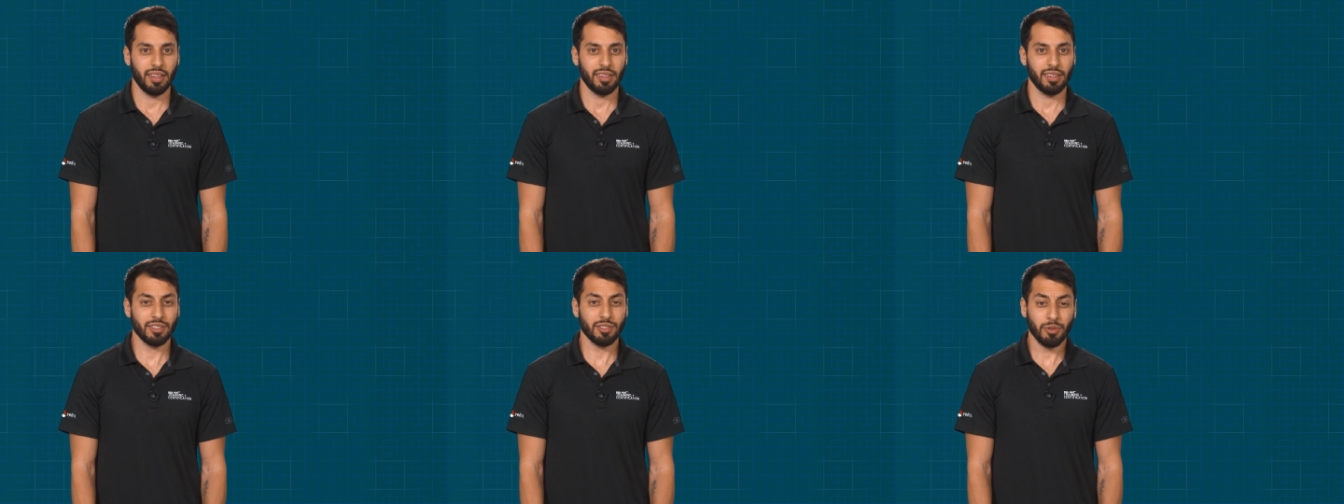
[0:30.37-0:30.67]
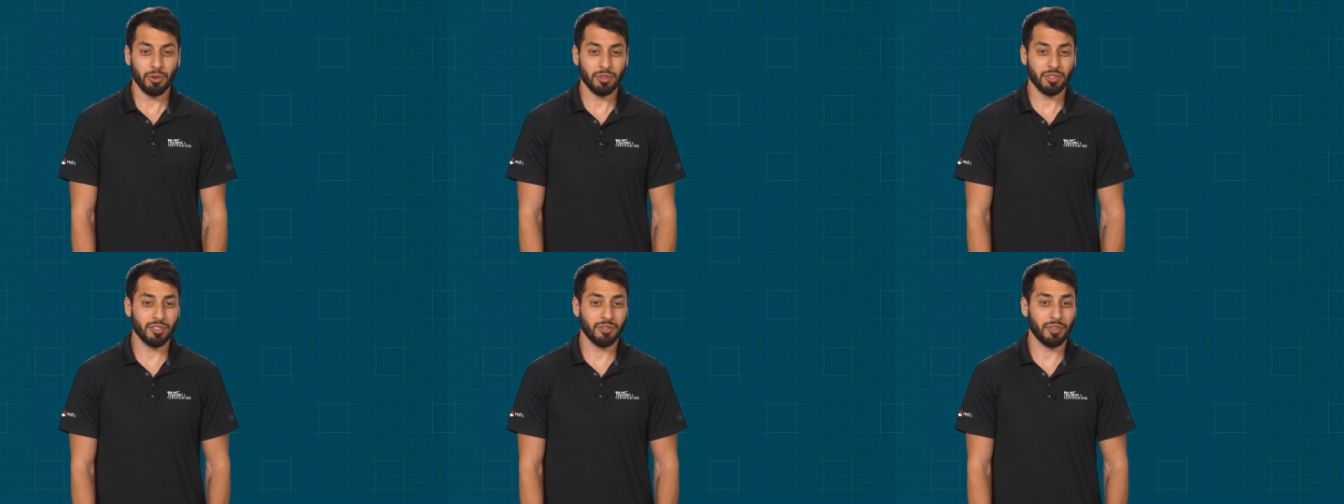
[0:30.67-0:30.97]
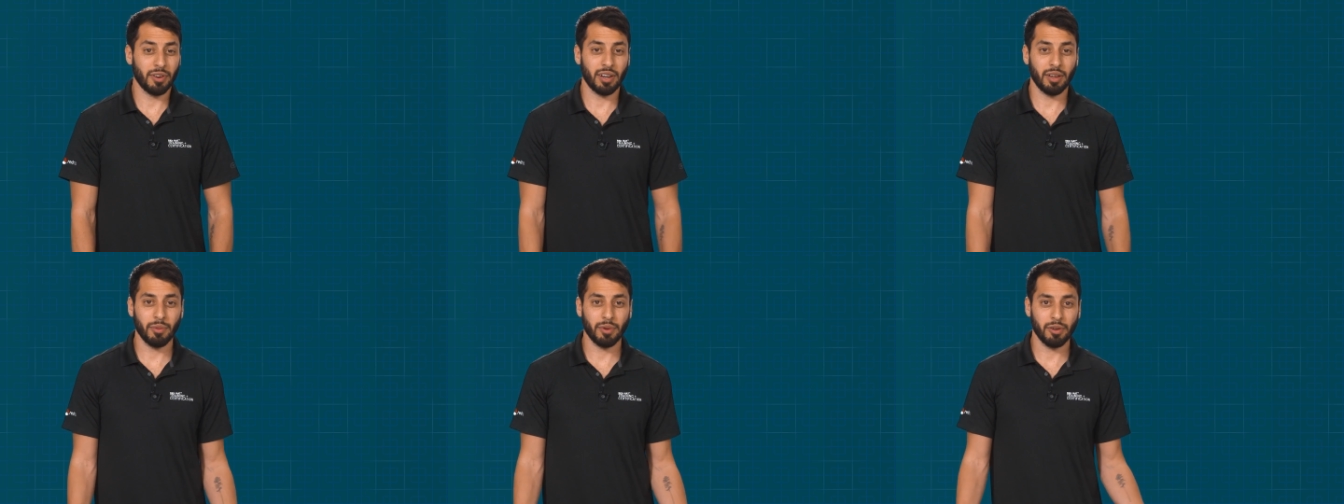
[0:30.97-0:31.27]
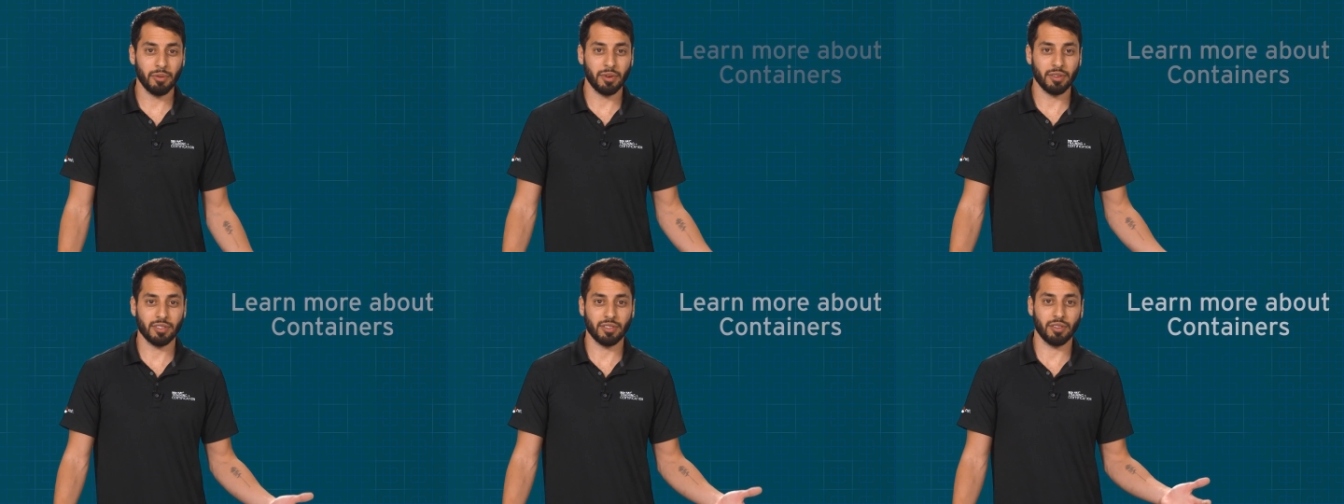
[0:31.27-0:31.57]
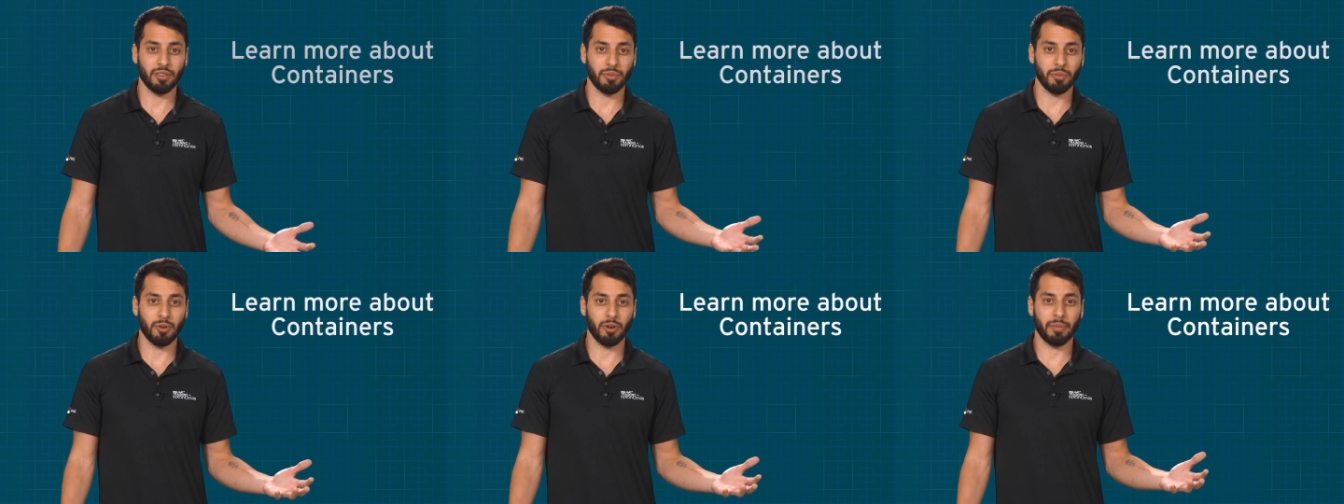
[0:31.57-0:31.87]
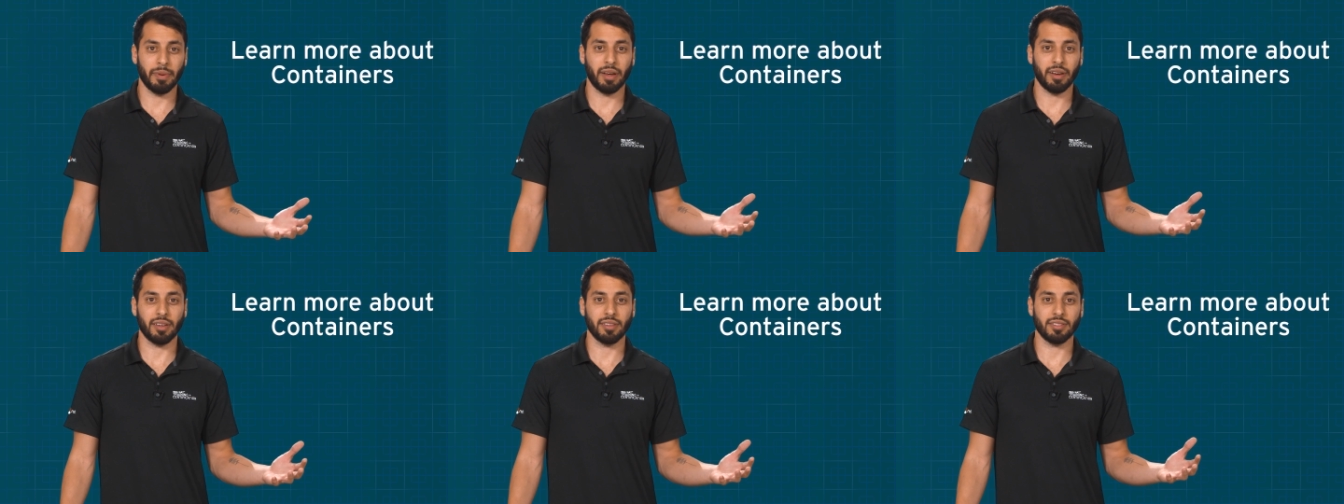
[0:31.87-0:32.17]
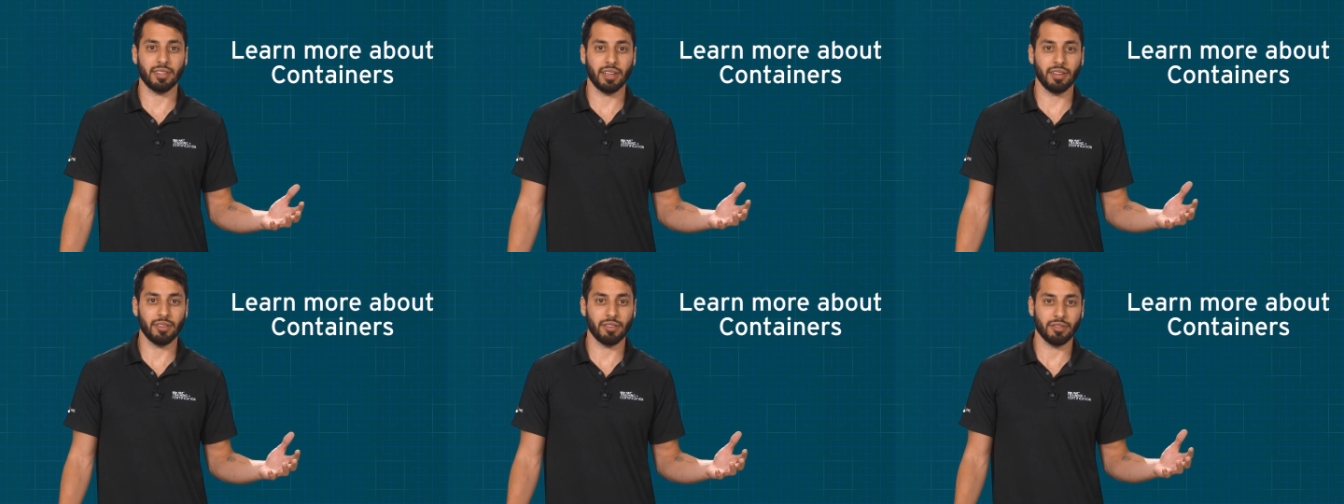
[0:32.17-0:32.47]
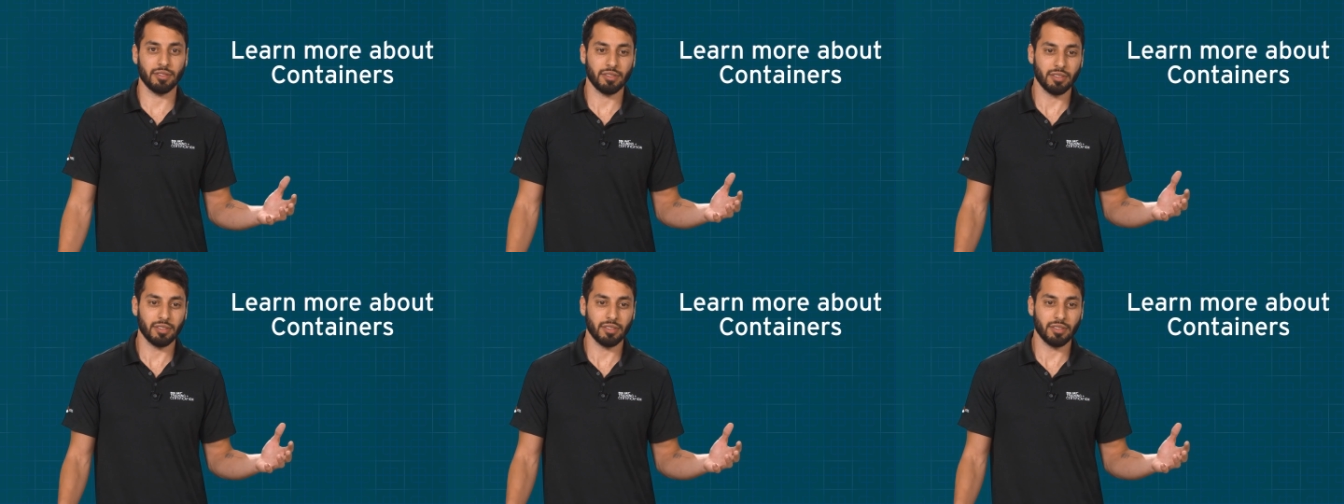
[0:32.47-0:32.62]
This course is for anyone who wants to learn more about containers.